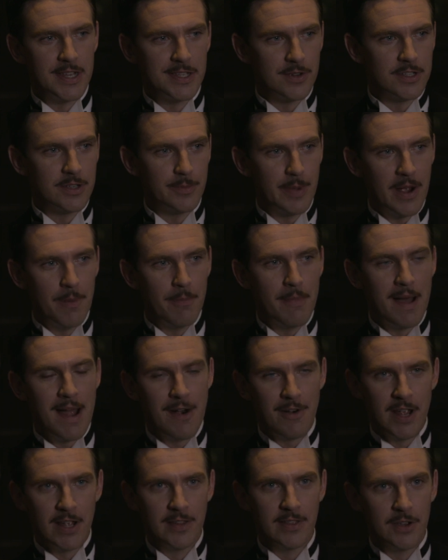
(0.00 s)
So it's about
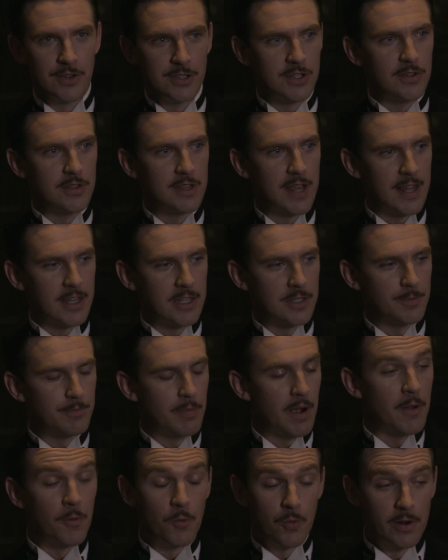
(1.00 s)
marrying those two things.
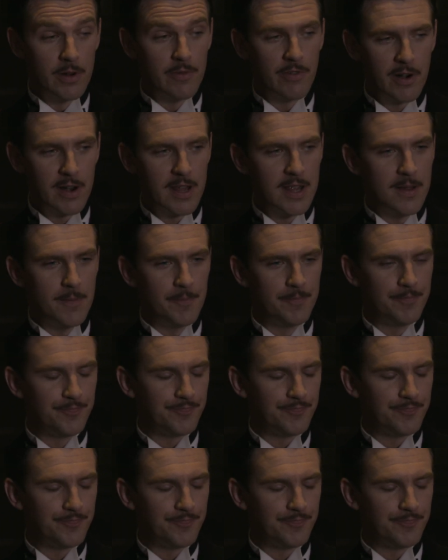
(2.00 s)
But we're in very